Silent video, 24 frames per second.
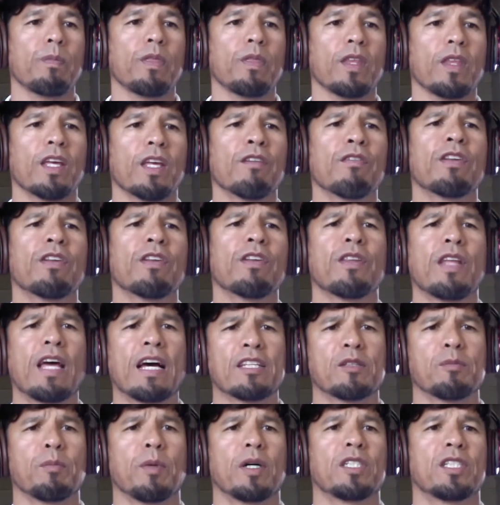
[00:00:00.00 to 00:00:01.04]
even
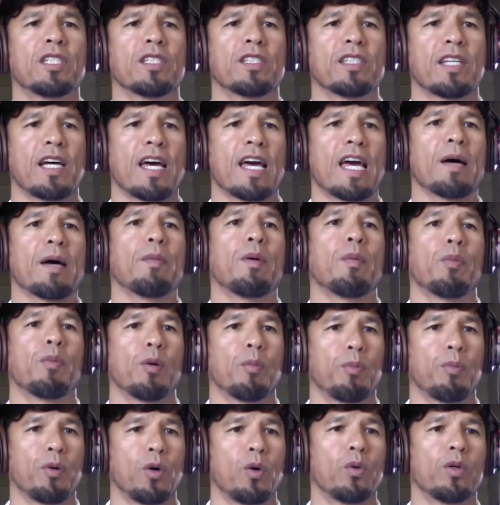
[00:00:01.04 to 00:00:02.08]
as much as I am a
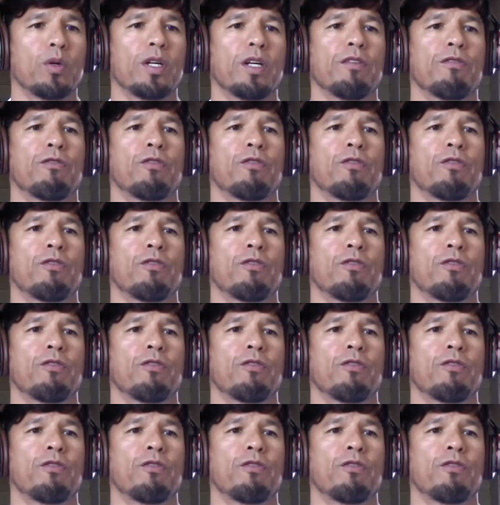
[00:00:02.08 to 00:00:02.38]
proponent